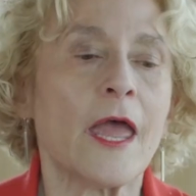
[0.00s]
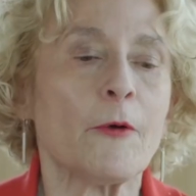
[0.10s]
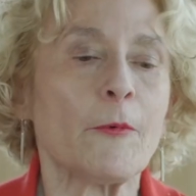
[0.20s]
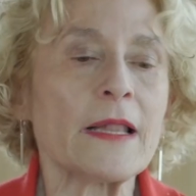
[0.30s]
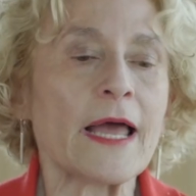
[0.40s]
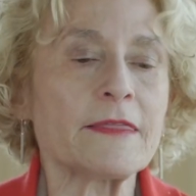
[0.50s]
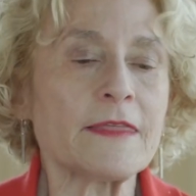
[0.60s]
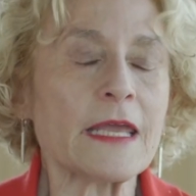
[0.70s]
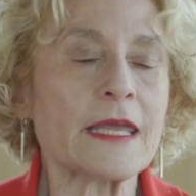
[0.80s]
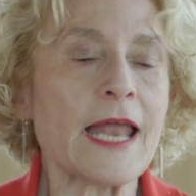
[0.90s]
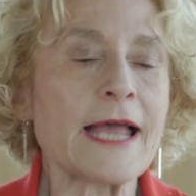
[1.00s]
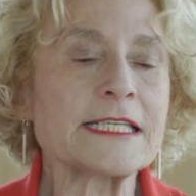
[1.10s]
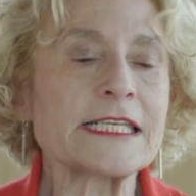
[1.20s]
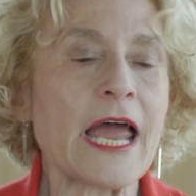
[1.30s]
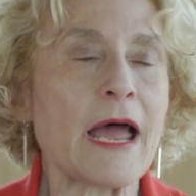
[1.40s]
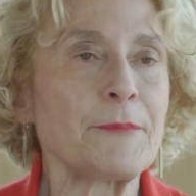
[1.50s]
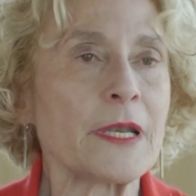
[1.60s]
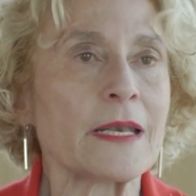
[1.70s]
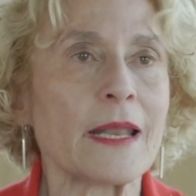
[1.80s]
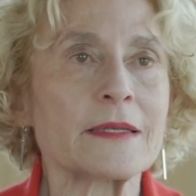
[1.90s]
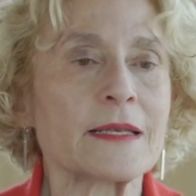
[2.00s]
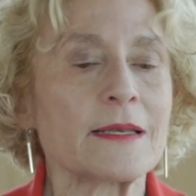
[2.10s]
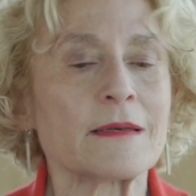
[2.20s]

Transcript: Well, I think it has to happen at